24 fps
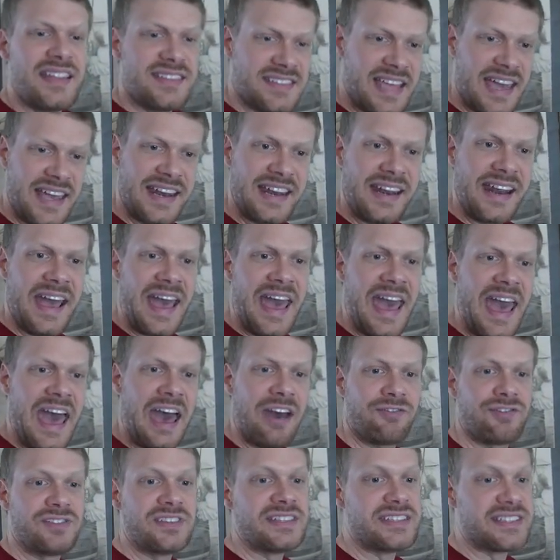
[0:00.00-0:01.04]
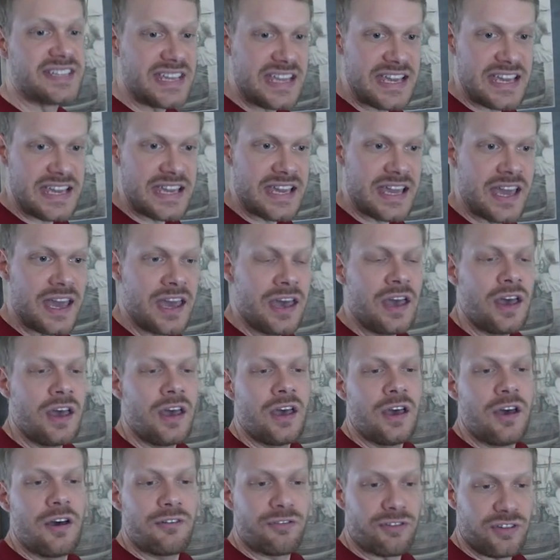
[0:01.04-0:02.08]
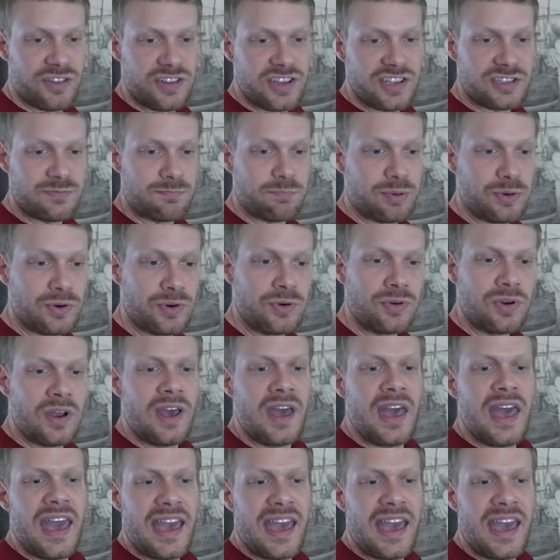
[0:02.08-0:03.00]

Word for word: 10.5D for this boot.